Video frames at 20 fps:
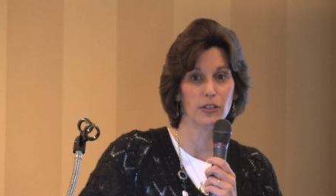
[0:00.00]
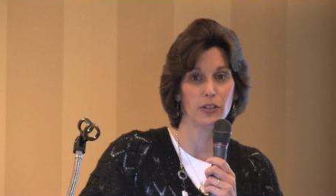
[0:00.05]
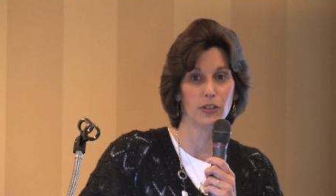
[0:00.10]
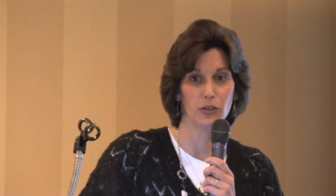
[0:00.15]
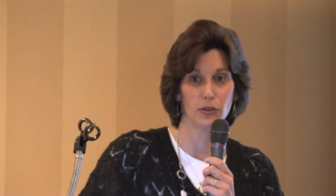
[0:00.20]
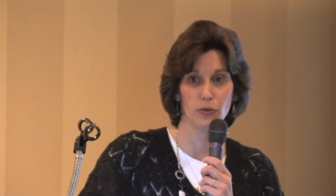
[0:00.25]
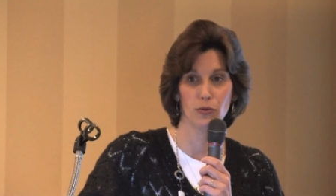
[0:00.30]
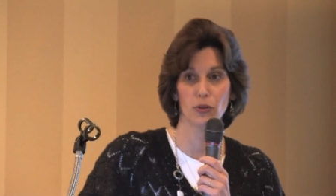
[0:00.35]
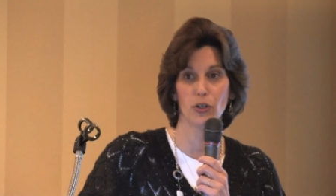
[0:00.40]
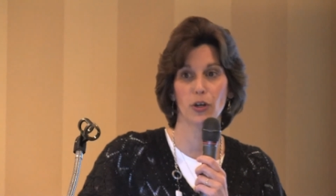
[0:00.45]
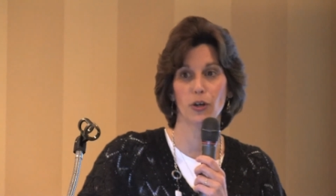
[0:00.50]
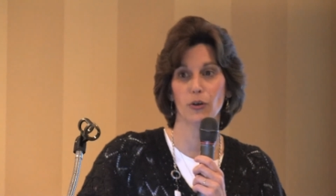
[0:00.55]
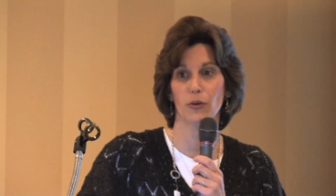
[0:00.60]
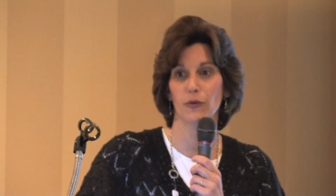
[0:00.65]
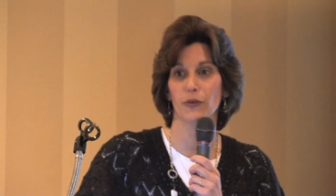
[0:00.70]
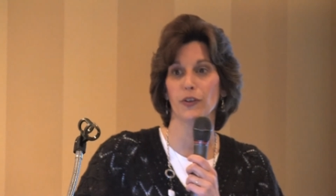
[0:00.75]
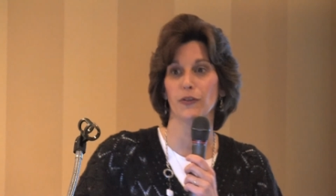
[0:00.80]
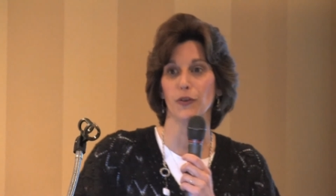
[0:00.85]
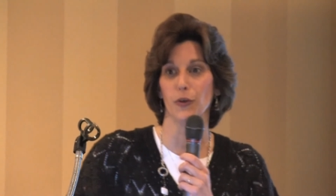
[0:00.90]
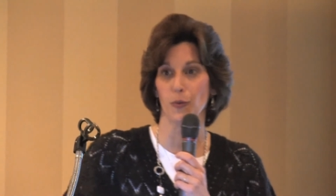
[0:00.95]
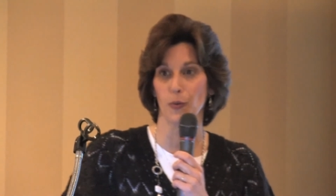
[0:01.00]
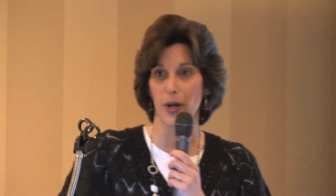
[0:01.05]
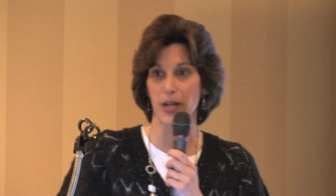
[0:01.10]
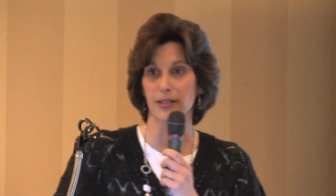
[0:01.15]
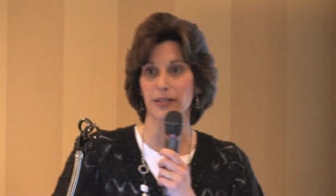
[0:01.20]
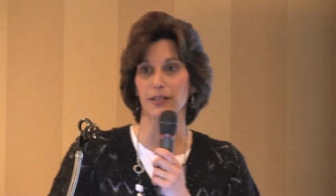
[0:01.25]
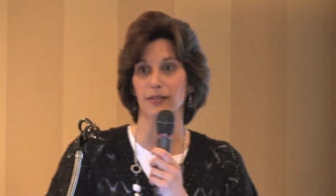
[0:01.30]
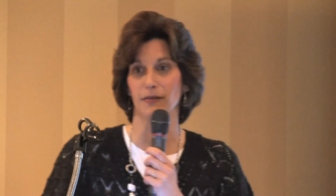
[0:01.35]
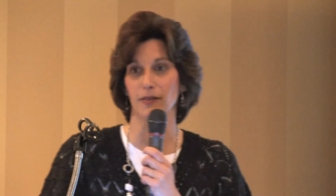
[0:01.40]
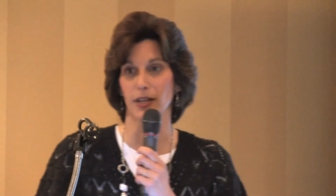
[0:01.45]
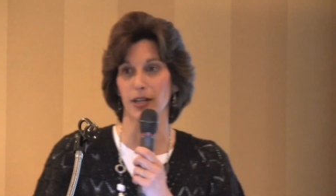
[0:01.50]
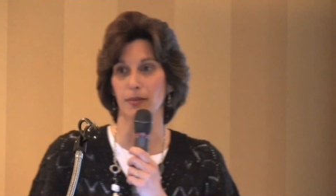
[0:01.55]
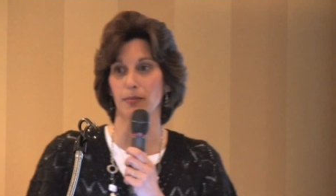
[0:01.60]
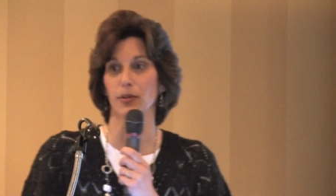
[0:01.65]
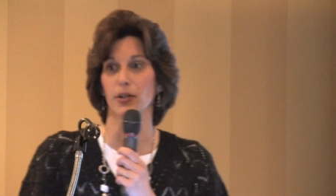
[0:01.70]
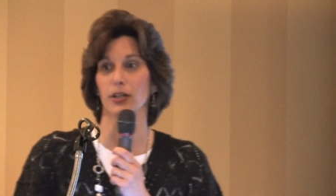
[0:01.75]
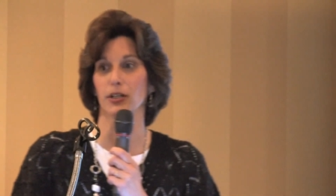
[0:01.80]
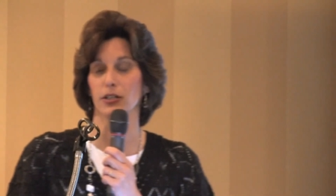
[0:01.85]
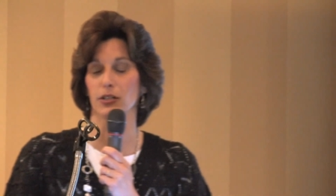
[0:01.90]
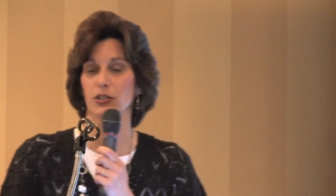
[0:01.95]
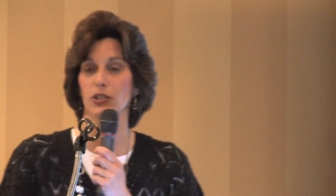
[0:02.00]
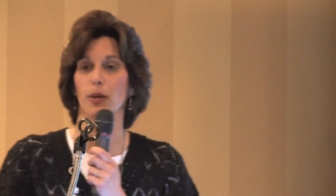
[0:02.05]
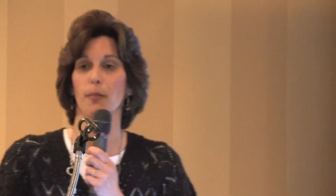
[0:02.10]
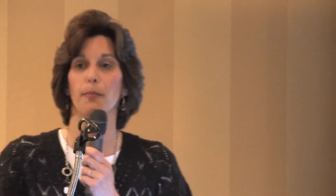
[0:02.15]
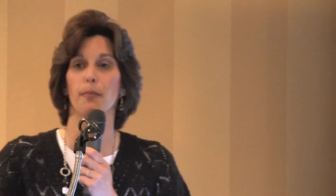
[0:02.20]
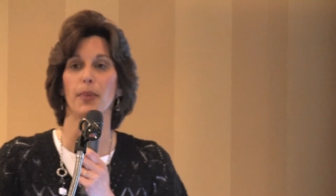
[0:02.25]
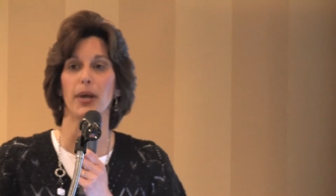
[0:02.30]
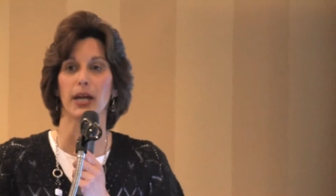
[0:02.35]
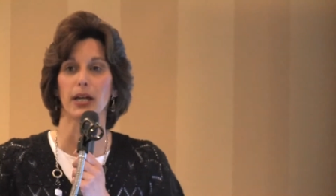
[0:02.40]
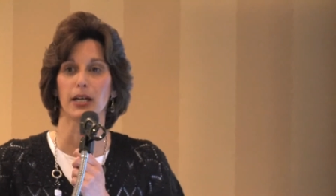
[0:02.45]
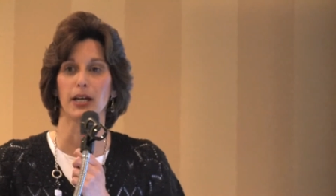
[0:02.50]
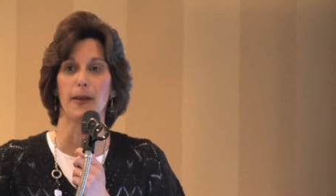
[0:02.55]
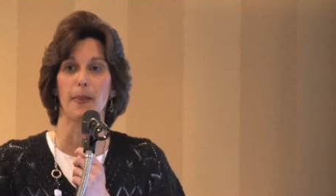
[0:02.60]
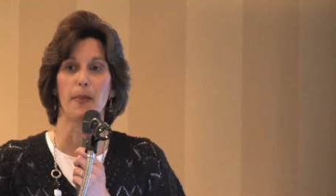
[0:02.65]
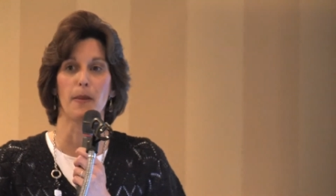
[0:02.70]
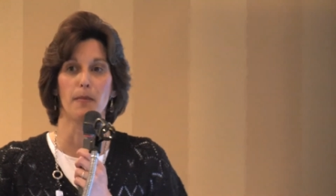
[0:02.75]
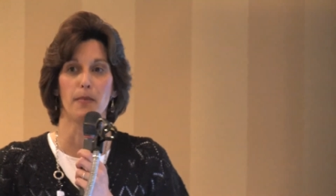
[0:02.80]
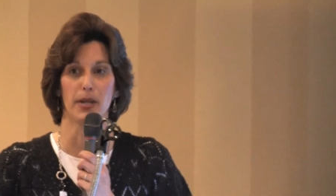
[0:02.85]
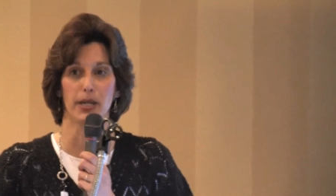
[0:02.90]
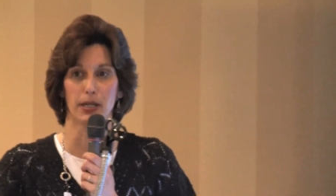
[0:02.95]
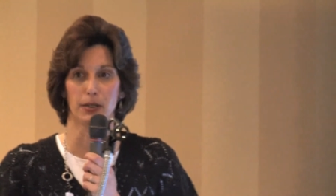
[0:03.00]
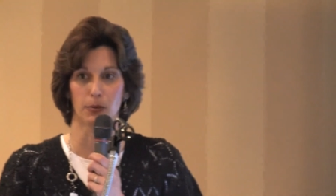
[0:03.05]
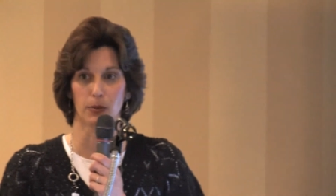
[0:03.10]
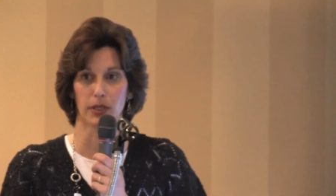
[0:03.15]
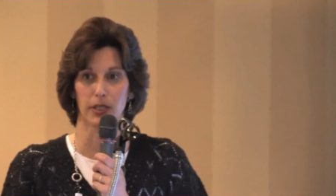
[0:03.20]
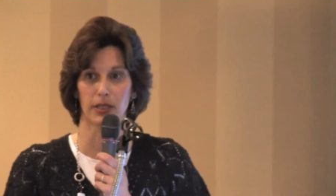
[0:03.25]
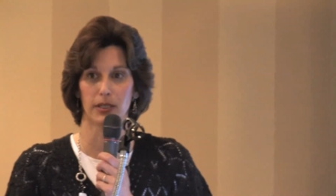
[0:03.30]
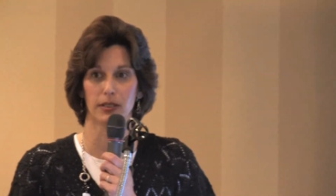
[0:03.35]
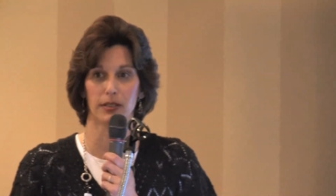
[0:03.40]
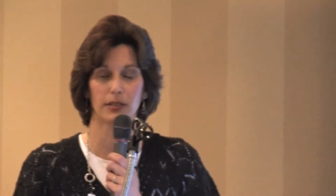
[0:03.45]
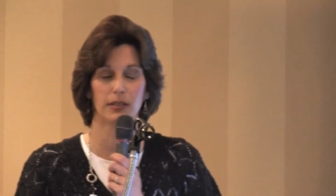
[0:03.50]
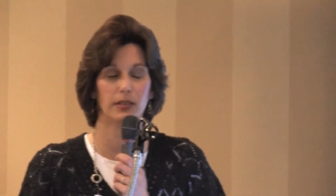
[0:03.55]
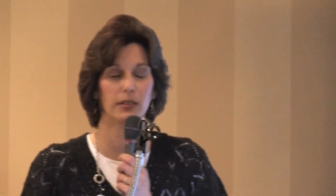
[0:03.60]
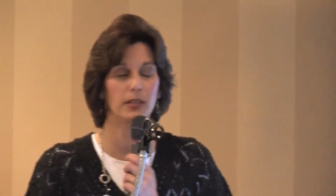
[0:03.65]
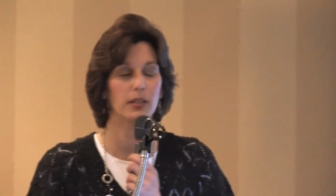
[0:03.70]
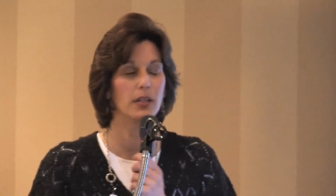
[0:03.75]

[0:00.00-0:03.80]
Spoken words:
you know that the rest of them are going to jump back on the bandwagon.